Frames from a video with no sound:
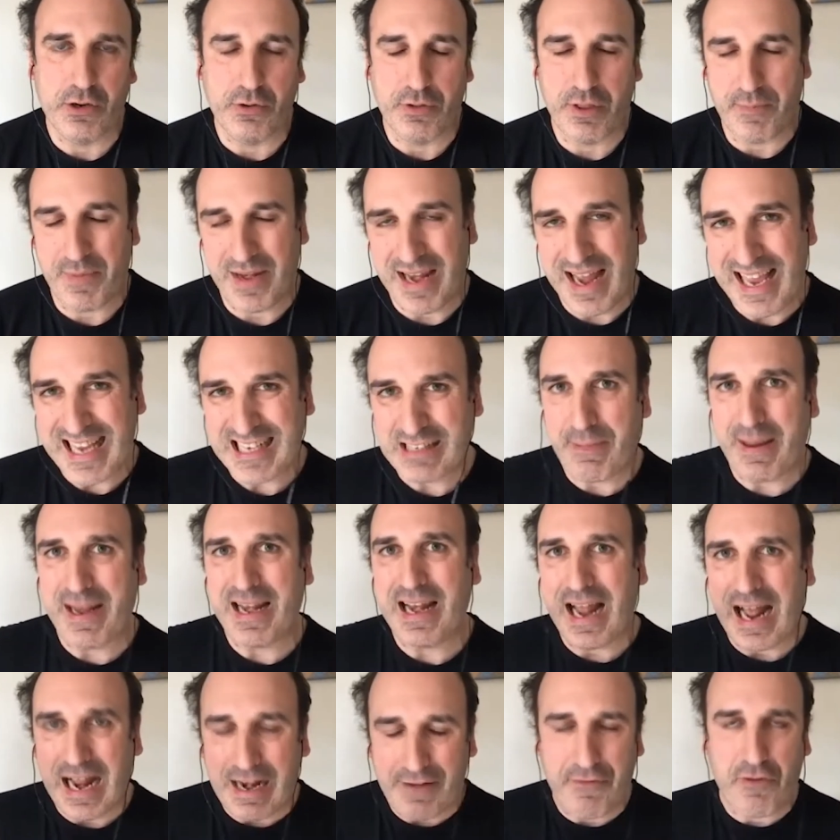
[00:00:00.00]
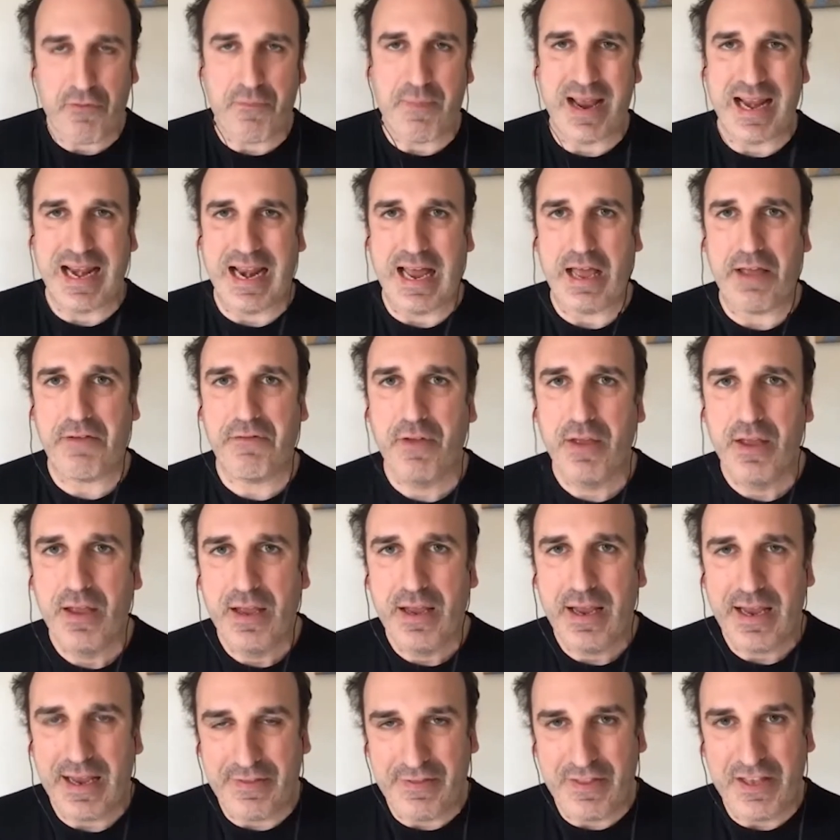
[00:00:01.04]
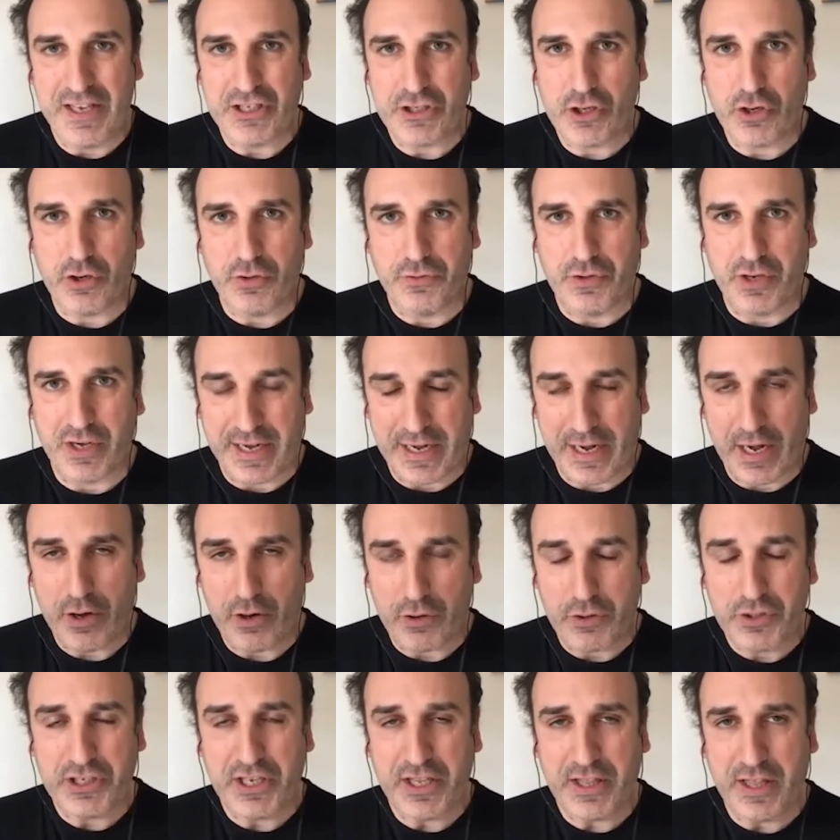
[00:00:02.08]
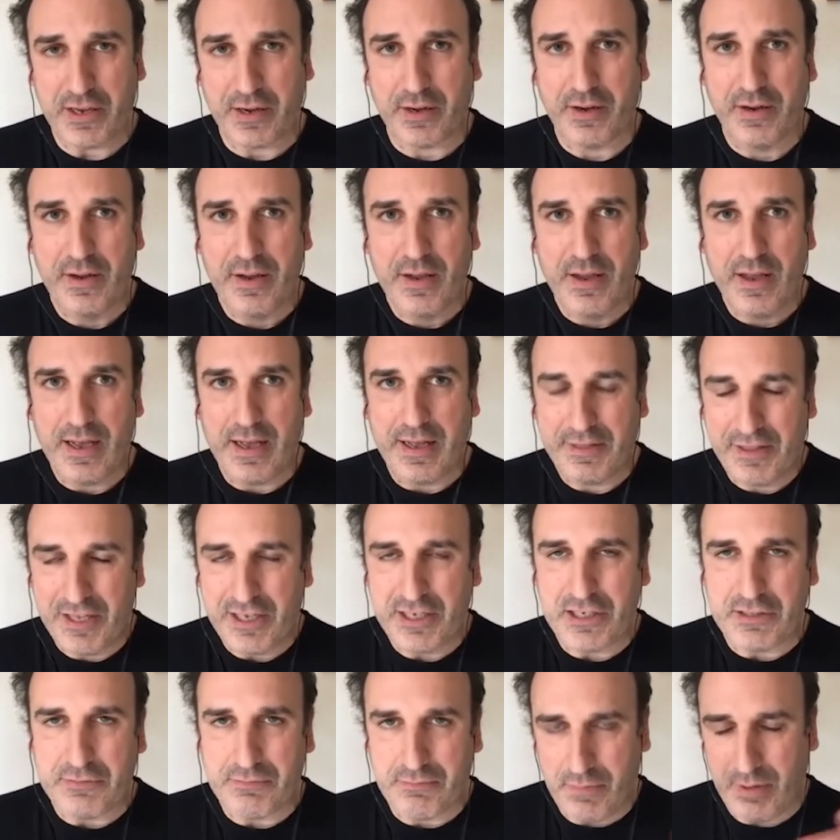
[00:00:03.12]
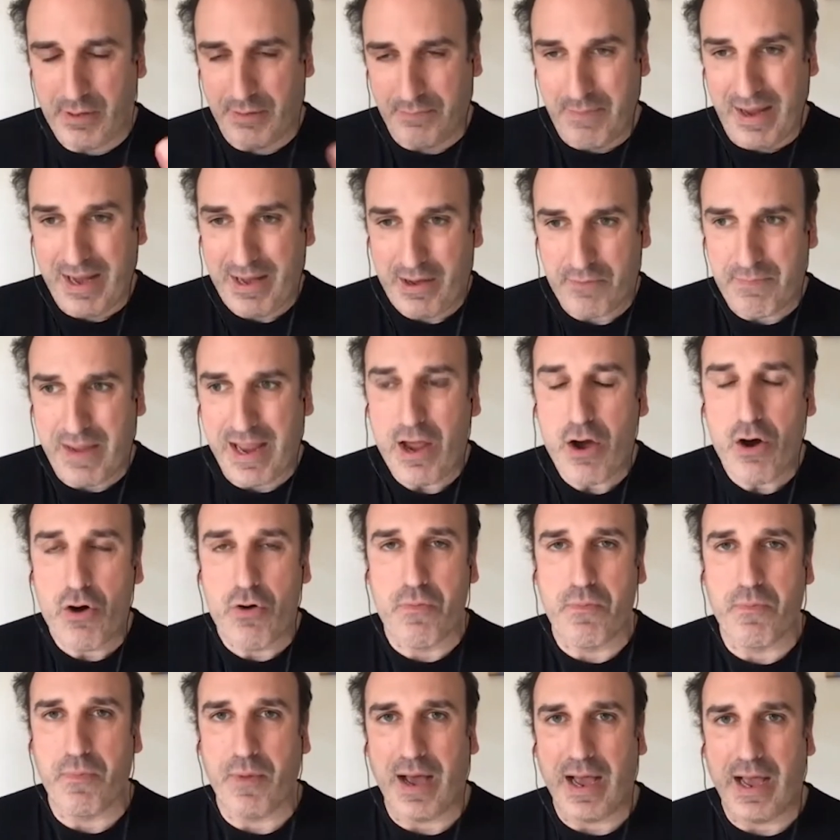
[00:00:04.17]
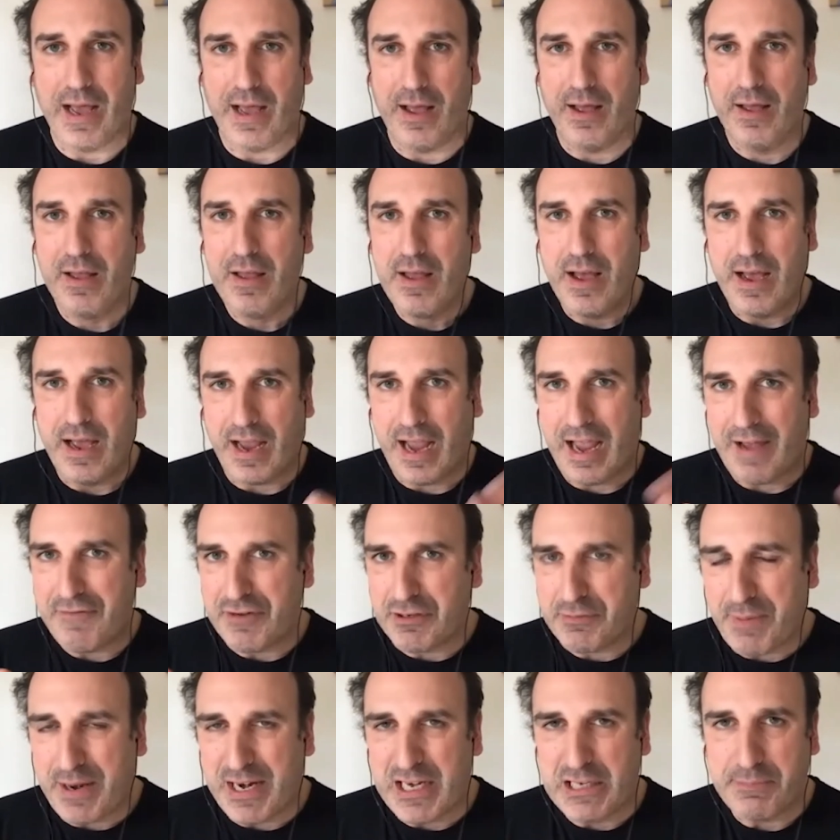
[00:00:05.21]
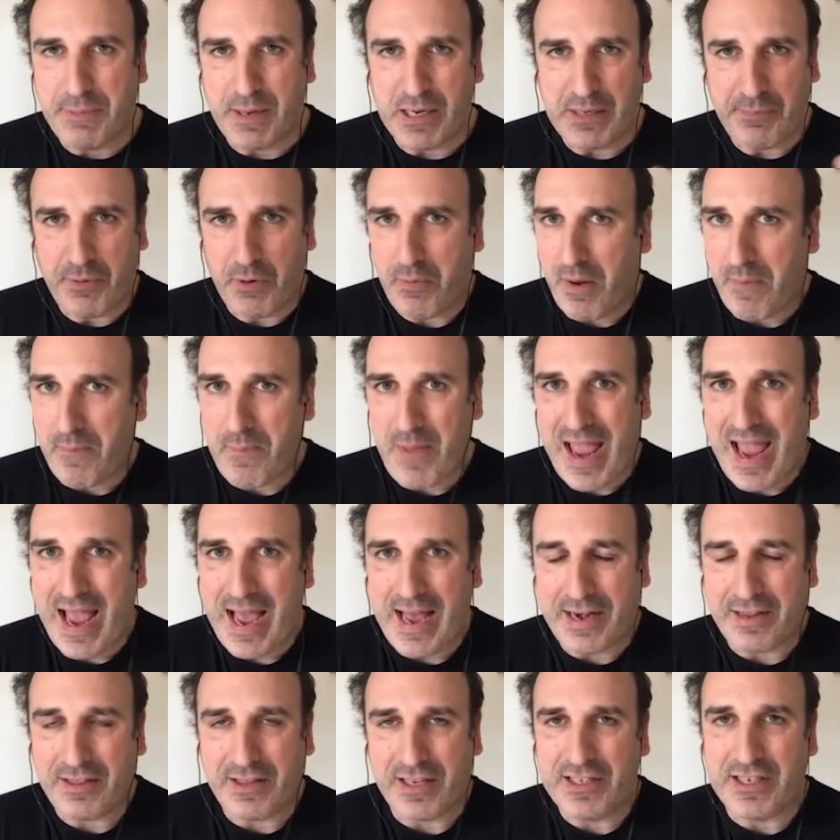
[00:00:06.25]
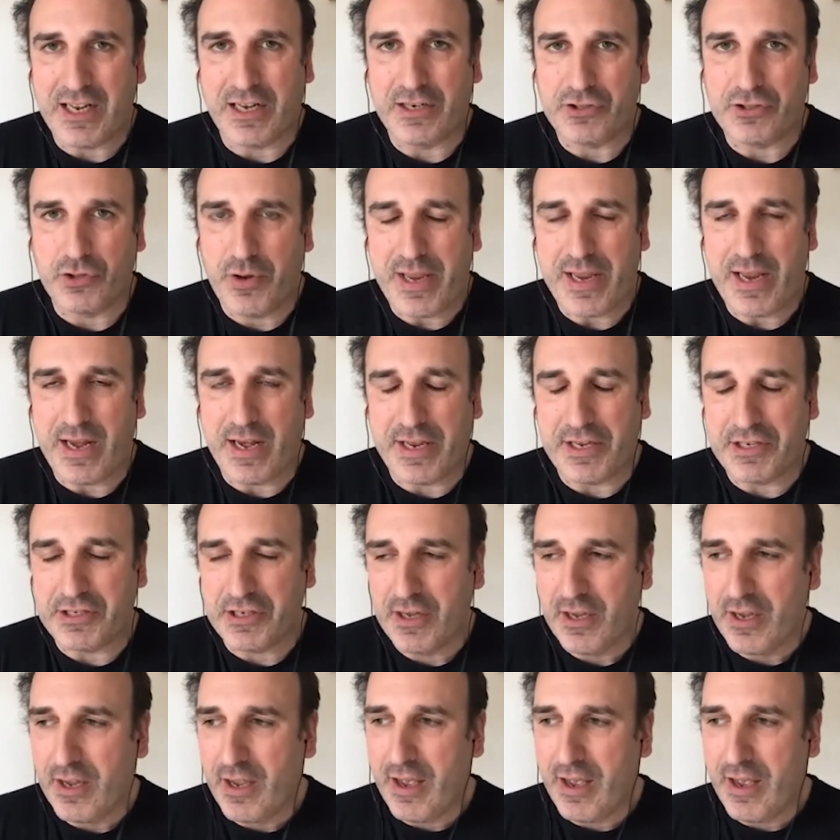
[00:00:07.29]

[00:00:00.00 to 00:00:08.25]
I mean, I spent half of my life in this country, and I consider this is my home. I have a Spanish passport, but my heart is also English.